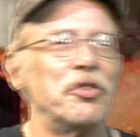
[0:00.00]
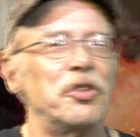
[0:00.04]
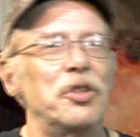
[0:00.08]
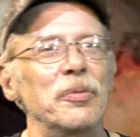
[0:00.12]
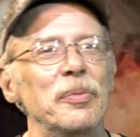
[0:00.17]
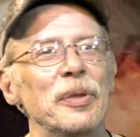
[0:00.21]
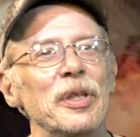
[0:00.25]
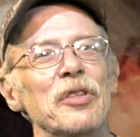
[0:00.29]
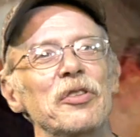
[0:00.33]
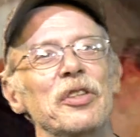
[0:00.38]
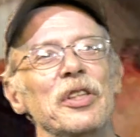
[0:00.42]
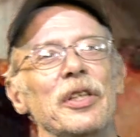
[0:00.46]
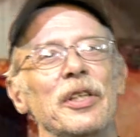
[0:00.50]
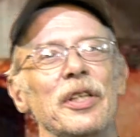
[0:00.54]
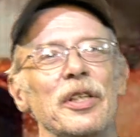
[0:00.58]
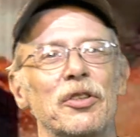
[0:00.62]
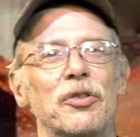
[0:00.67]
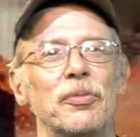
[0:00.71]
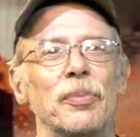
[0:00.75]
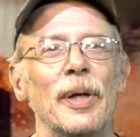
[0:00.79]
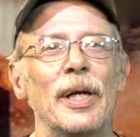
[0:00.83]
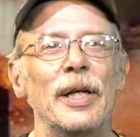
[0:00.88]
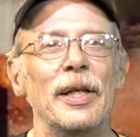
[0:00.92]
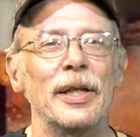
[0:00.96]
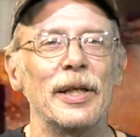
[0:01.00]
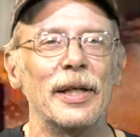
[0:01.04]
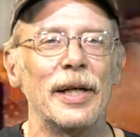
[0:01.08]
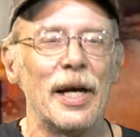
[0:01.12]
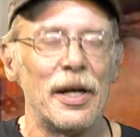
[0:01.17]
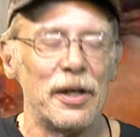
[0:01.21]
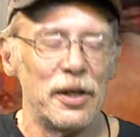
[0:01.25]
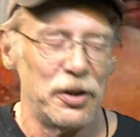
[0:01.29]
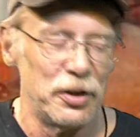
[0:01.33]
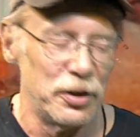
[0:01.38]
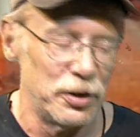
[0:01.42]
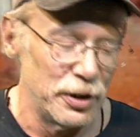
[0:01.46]
too busy explaining
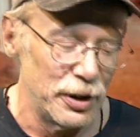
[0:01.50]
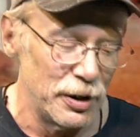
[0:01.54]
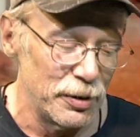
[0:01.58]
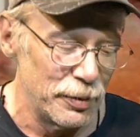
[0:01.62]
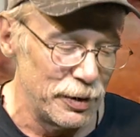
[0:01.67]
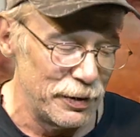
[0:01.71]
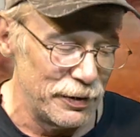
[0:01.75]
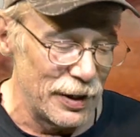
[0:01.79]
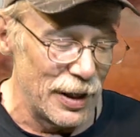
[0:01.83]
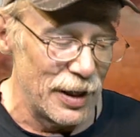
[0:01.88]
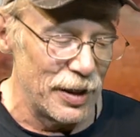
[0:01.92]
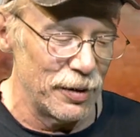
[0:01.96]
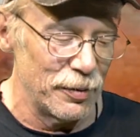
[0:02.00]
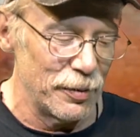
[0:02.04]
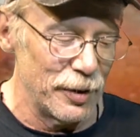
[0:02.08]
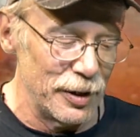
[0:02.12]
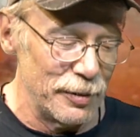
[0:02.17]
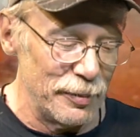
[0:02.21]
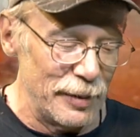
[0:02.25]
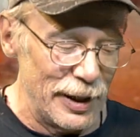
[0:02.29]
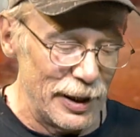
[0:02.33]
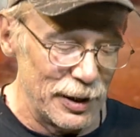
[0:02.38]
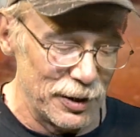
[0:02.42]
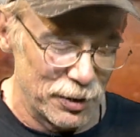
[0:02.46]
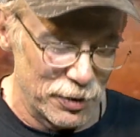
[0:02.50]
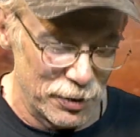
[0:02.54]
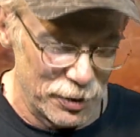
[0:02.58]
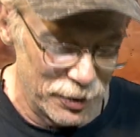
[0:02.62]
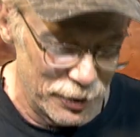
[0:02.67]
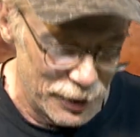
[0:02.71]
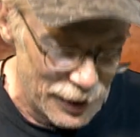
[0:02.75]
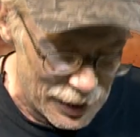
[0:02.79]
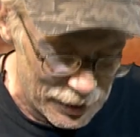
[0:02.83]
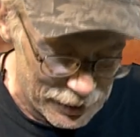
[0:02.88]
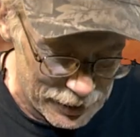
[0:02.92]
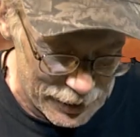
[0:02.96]
how to do it. We've got a one-man
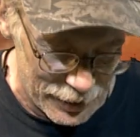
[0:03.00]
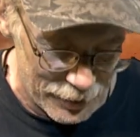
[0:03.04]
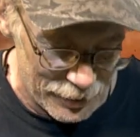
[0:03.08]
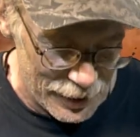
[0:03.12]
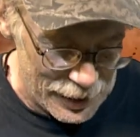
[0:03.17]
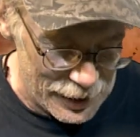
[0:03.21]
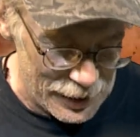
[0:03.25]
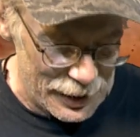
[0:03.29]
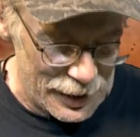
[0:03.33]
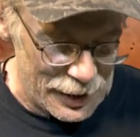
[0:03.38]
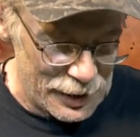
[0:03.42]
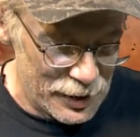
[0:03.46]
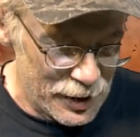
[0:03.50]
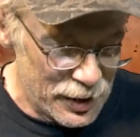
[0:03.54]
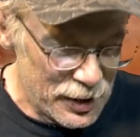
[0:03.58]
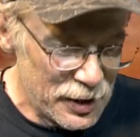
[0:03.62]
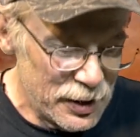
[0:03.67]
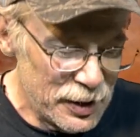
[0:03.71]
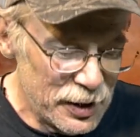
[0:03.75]
crew out there right now.